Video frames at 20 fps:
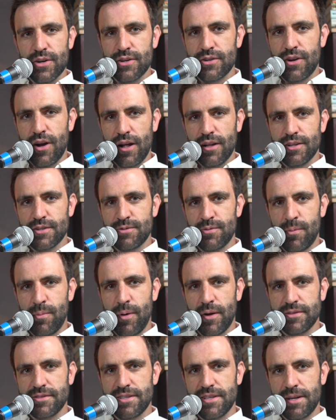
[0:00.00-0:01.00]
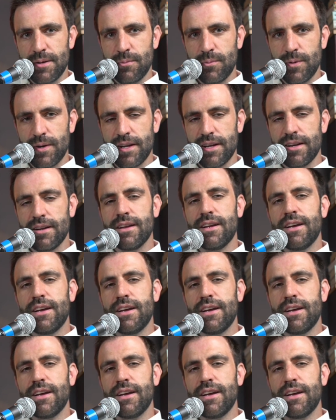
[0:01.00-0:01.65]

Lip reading: good college football team when